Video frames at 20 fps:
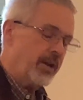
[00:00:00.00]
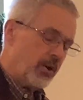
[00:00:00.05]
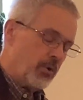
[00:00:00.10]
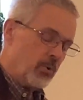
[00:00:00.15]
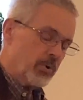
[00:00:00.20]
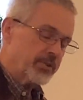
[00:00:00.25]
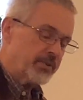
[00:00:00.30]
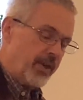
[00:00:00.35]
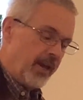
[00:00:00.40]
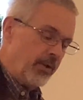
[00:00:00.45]
Of
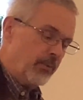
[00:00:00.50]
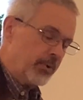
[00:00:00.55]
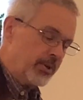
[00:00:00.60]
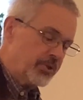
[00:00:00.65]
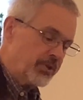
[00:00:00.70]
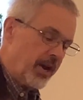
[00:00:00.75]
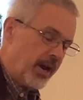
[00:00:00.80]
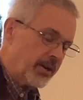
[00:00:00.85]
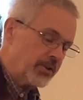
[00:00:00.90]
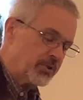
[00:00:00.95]
course, they
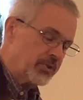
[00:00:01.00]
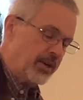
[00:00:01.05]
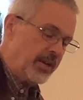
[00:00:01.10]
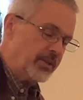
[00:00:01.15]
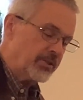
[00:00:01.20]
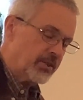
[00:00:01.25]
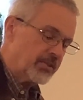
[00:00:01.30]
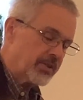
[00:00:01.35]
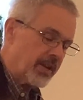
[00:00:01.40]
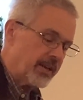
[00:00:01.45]
reject
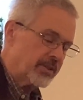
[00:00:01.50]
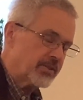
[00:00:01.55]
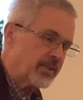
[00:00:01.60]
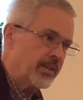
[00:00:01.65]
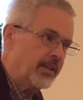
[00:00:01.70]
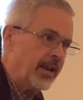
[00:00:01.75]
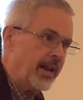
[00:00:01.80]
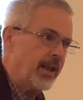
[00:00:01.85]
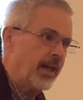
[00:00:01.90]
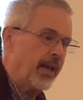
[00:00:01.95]
Jesus as
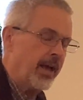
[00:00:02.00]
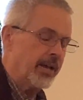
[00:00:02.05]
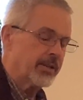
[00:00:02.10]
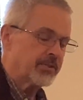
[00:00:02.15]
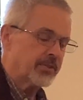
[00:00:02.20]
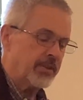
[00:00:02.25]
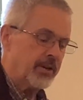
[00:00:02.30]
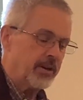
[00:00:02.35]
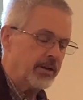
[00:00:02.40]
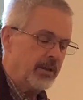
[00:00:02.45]
the,
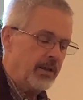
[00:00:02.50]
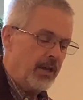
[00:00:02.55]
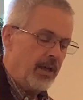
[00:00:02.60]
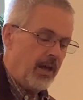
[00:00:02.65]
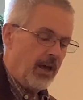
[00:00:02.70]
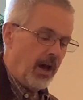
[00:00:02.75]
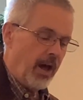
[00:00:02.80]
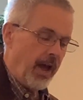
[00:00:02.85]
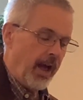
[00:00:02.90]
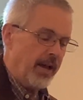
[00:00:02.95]
as the
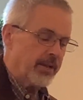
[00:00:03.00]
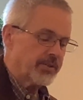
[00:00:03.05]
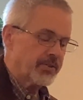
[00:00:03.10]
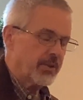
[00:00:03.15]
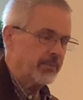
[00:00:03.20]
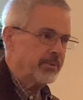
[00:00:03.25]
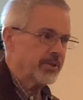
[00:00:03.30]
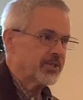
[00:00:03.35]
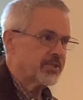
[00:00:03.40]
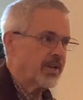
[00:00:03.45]
as
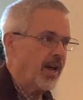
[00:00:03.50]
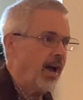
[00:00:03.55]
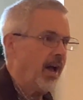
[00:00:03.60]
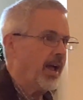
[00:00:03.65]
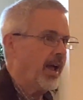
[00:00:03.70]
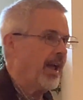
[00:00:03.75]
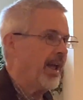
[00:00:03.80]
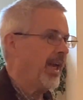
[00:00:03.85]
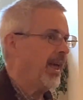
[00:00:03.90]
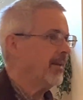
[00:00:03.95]
the
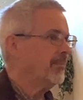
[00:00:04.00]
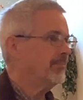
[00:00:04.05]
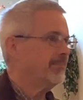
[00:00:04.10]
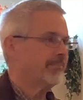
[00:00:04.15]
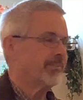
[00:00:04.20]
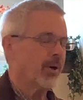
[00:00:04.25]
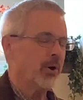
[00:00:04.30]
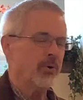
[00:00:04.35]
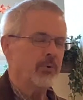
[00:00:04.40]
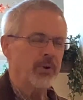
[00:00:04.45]
Messiah,
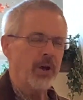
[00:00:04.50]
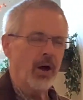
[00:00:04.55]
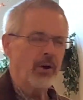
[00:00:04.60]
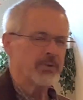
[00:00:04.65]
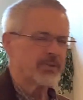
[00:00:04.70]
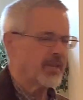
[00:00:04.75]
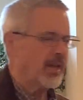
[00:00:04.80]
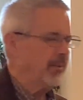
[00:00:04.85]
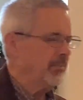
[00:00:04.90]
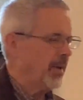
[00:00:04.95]
and who
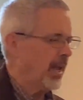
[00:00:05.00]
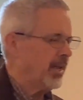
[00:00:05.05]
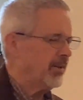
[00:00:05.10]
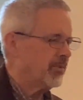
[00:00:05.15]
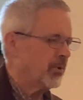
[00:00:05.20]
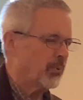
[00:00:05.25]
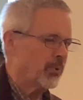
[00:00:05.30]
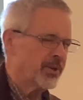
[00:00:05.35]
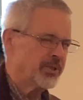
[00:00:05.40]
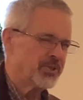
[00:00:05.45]
knows, they may
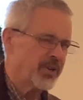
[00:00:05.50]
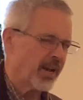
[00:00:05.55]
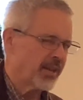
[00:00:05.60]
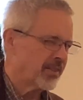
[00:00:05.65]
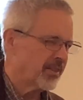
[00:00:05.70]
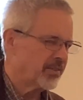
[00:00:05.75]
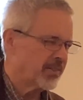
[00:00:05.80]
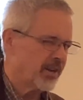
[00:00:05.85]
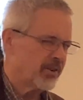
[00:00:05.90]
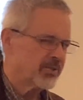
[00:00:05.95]
even reject
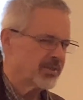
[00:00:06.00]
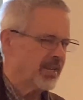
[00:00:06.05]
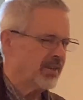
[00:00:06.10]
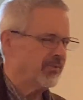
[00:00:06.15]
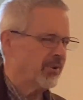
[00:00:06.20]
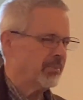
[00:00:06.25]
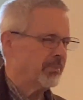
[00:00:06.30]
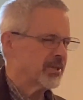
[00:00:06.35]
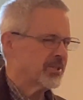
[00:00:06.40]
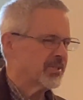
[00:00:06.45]
that there's
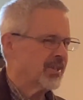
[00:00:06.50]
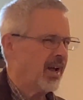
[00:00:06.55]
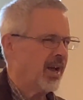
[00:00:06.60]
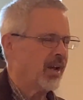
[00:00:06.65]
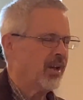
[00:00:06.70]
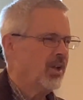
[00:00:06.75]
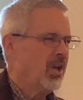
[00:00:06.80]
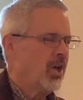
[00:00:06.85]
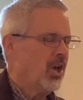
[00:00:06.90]
even a Messiah.